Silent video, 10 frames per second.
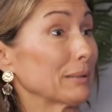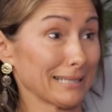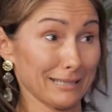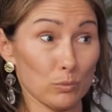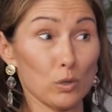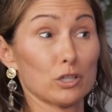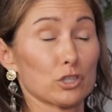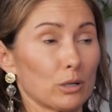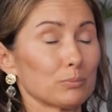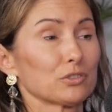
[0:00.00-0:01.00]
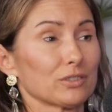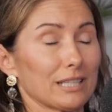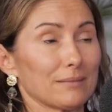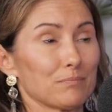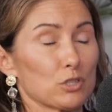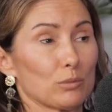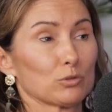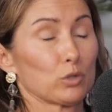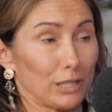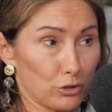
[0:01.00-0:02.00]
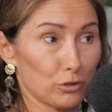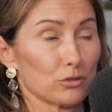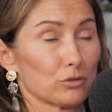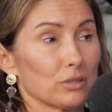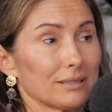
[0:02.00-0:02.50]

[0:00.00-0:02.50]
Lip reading: But in the workshops, in terms of what I do